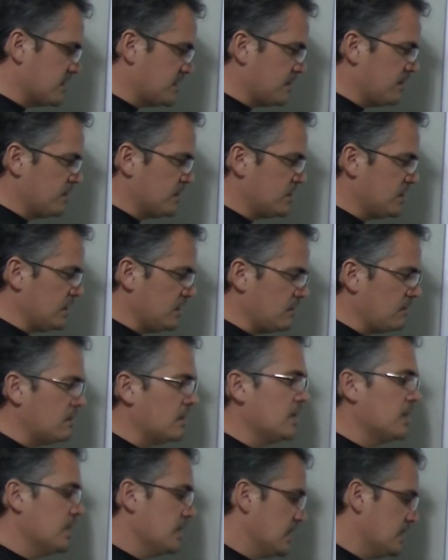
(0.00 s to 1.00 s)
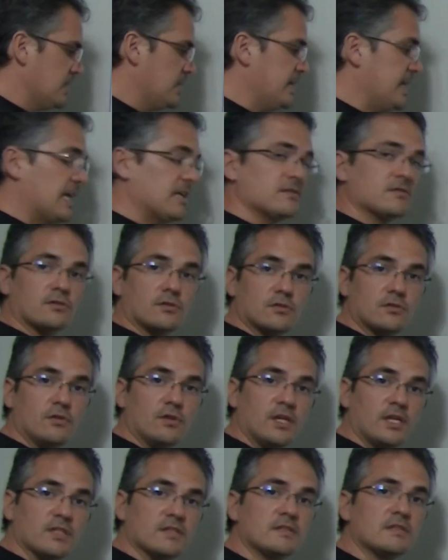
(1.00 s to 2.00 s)
to the machine? The answer to
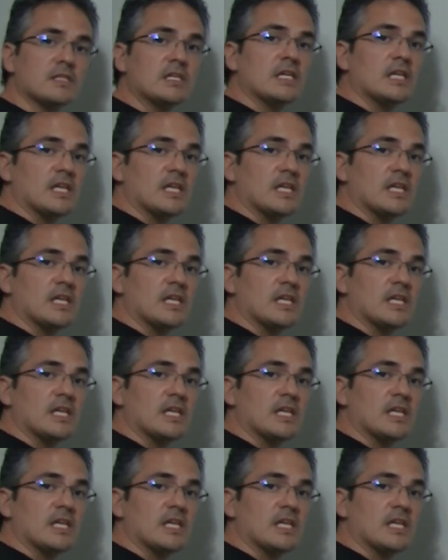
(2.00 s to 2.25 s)
this